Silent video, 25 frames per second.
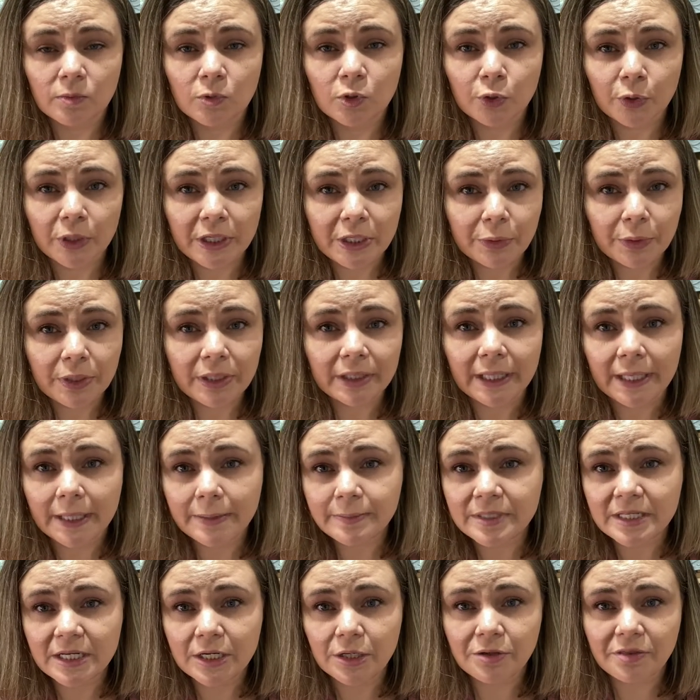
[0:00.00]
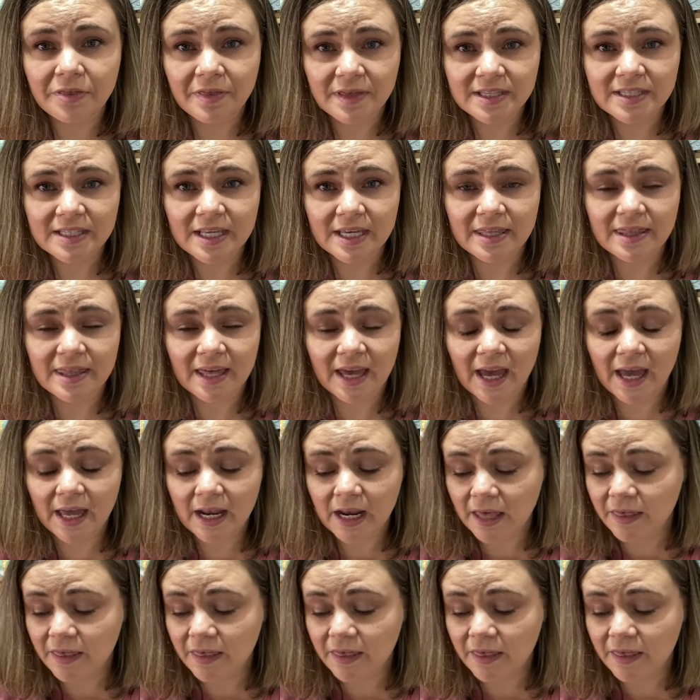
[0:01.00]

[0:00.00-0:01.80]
greenery, lamb's ear, things like that.